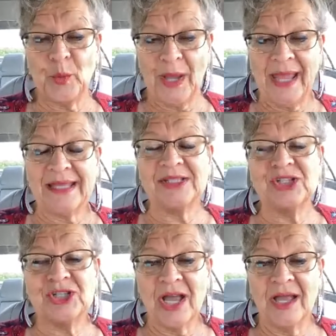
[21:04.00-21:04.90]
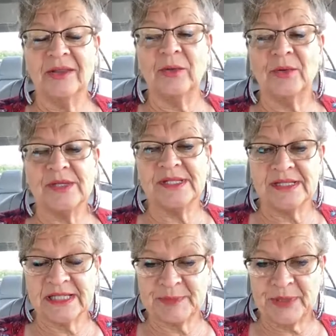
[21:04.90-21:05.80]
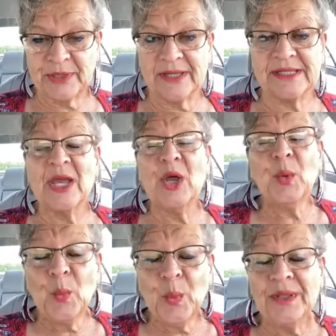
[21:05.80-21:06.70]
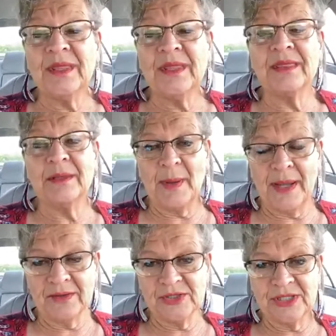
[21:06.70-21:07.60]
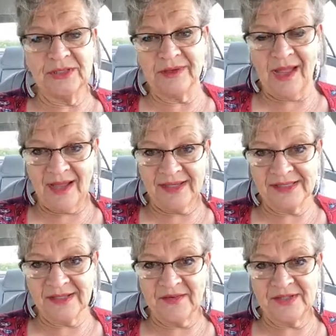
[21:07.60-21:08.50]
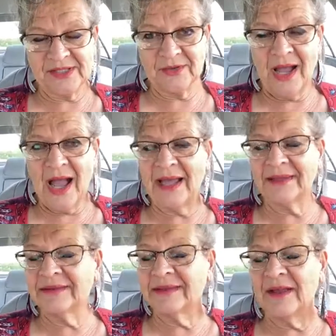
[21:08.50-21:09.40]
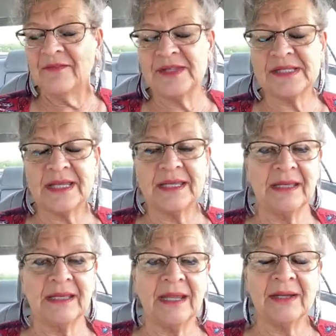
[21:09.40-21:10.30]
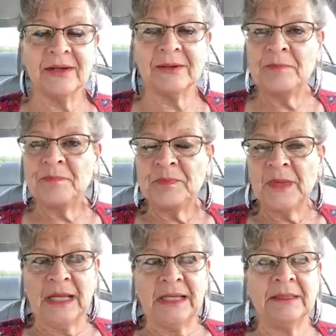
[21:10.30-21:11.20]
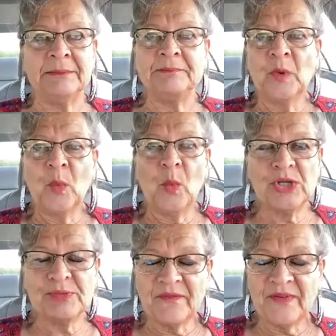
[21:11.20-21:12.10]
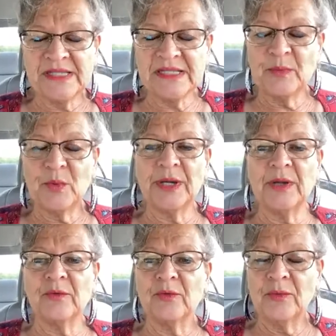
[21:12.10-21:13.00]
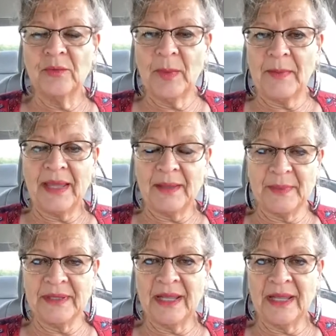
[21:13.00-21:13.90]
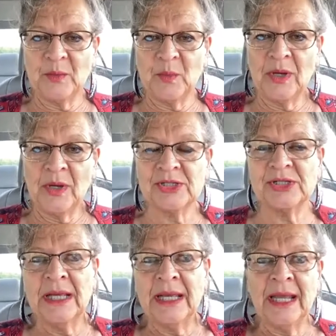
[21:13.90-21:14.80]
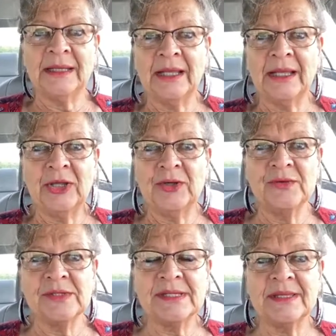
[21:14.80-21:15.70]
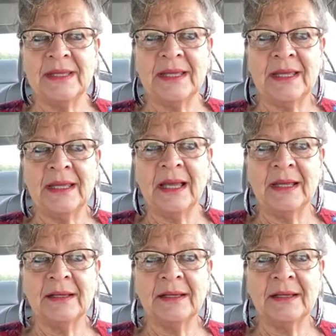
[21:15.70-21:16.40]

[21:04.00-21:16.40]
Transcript: away at John Lawrence's experience with the BioShield eye stuff. So I love the skincare. Wash my face in the morning, remove my makeup at night and wash. And I use the